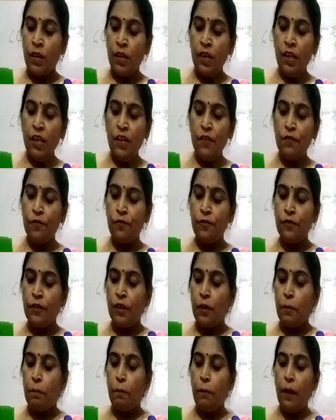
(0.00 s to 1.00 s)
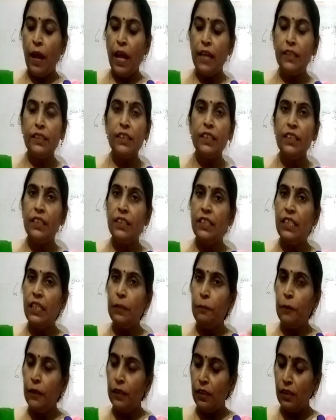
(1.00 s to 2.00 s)
if planted
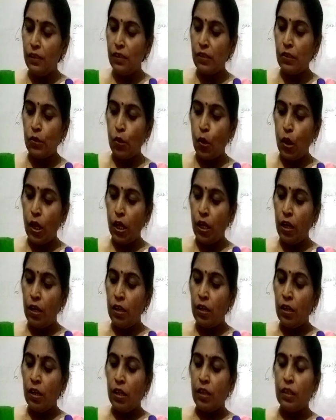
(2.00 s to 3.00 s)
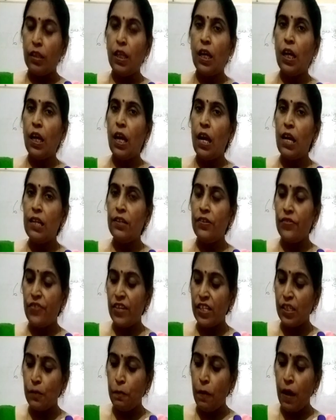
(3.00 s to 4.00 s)
deep in the soil, they can't
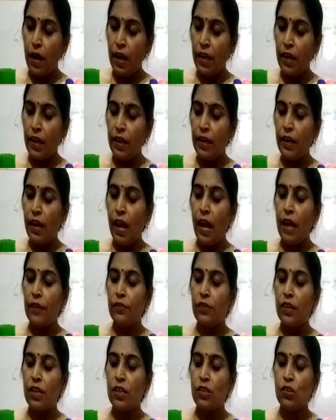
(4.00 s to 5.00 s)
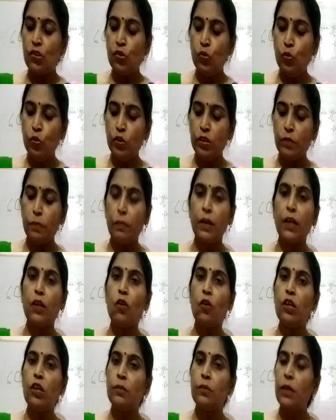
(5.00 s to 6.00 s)
respire and their shoots may
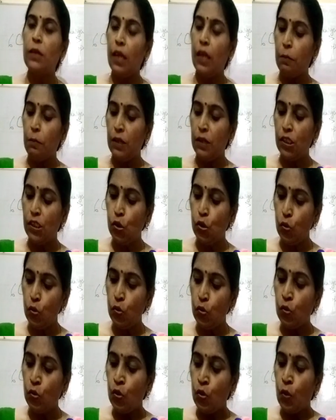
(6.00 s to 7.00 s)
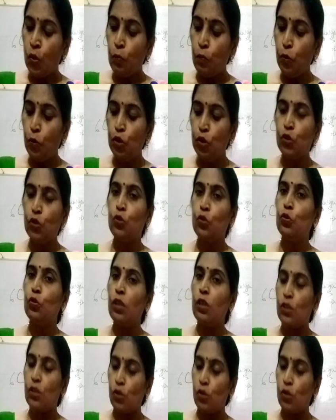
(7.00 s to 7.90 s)
not be able to push through the